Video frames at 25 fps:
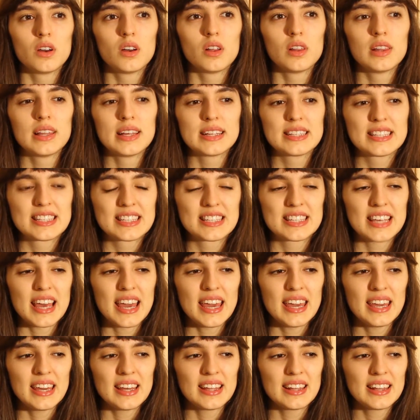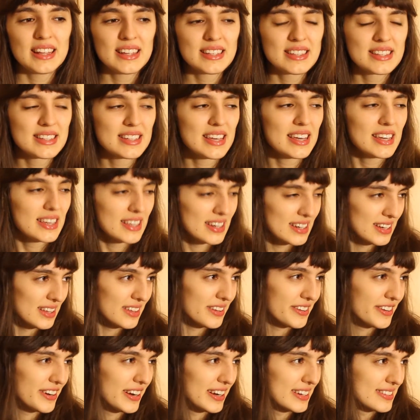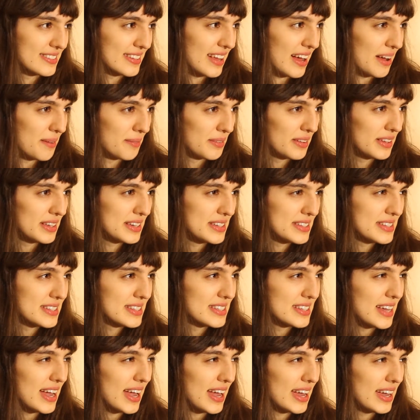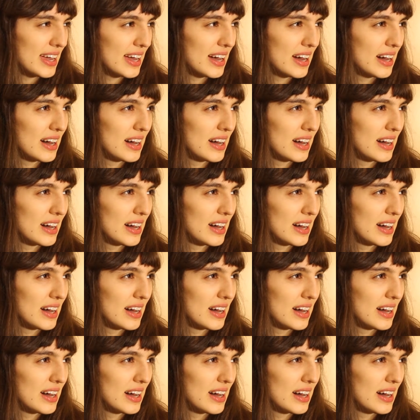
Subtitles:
let's take another example. Let's say,